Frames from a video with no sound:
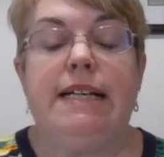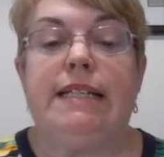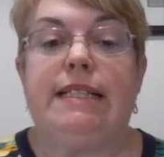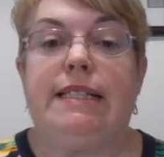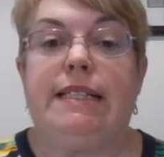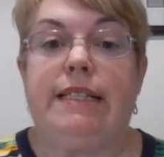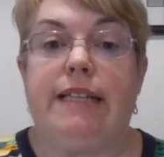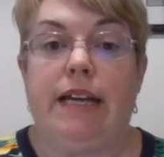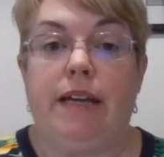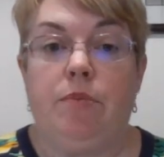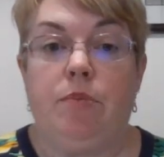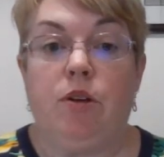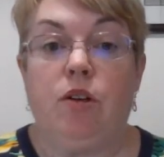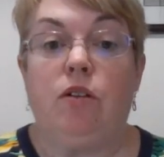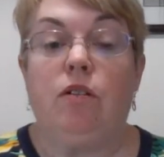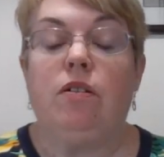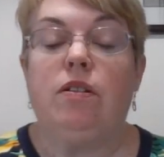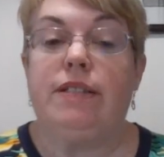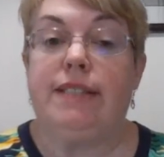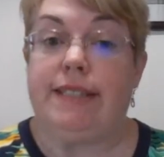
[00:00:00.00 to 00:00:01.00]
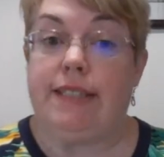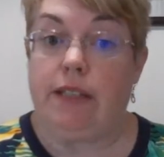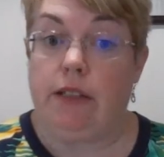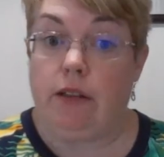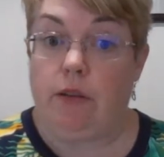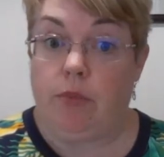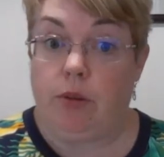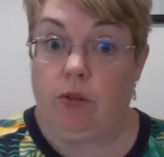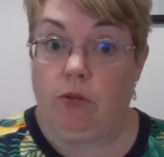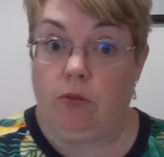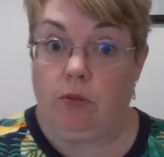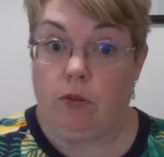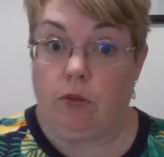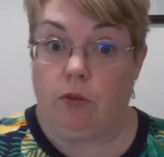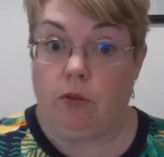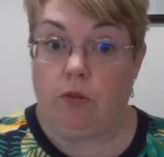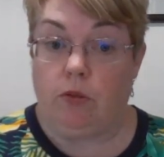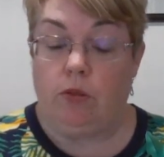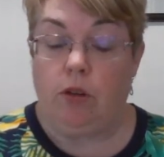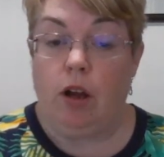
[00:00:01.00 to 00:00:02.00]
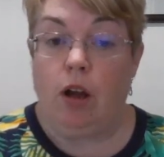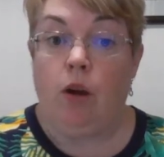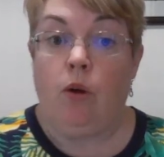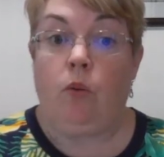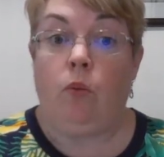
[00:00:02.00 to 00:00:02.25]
stable syllable rule